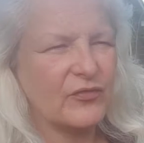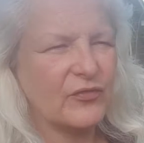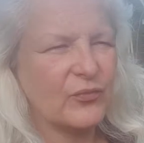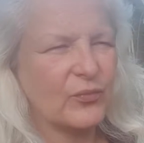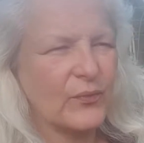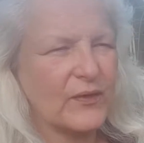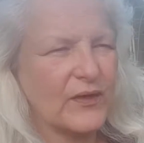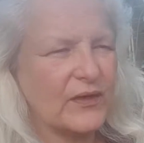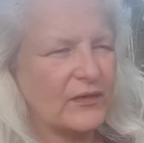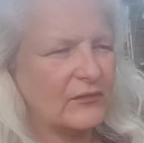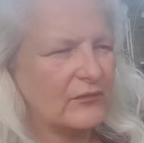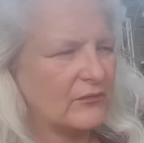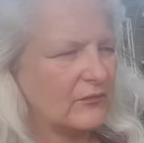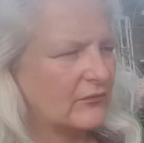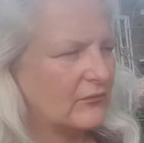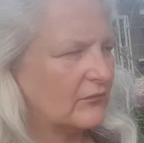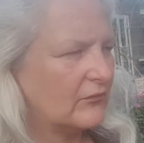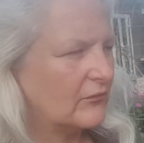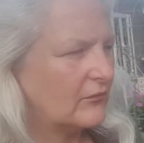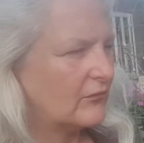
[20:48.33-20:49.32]
sweet
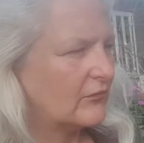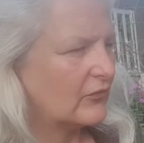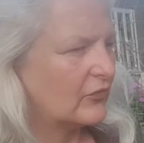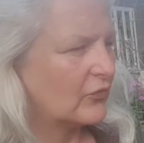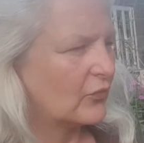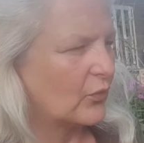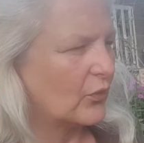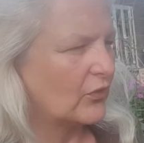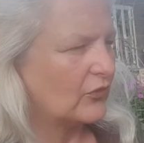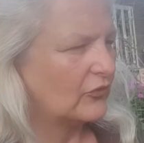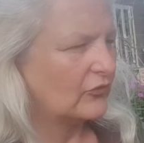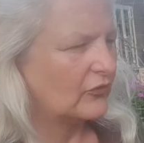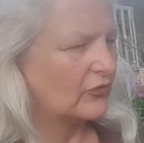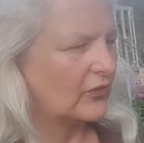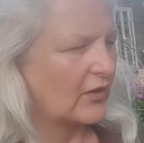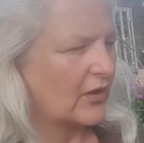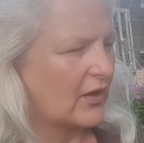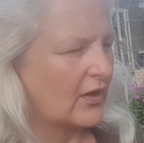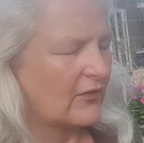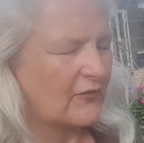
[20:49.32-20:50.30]
squash.
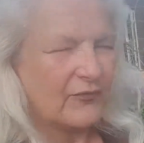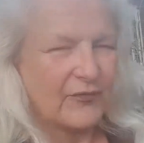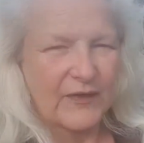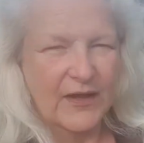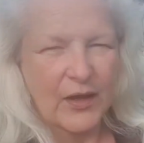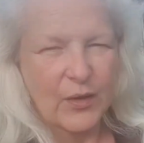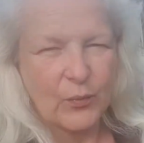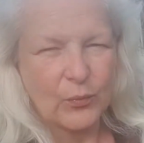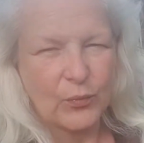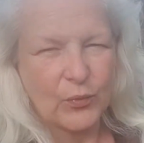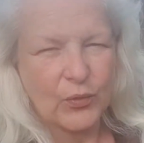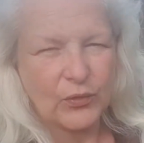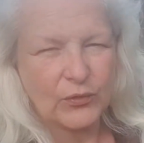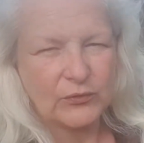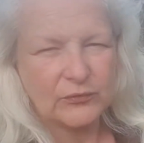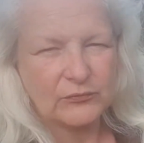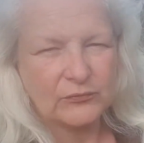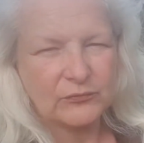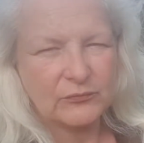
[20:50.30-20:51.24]
I forget what